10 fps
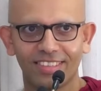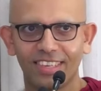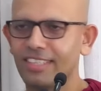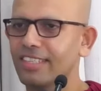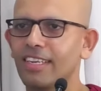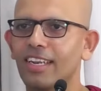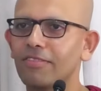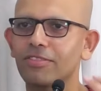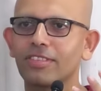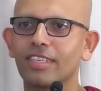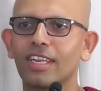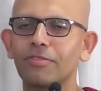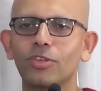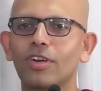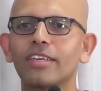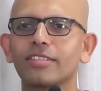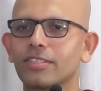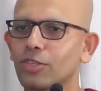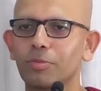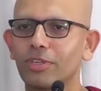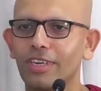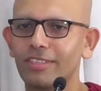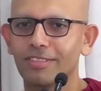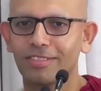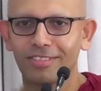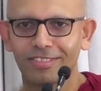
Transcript: He says he loves, he loves your eyes. Show me your eyes.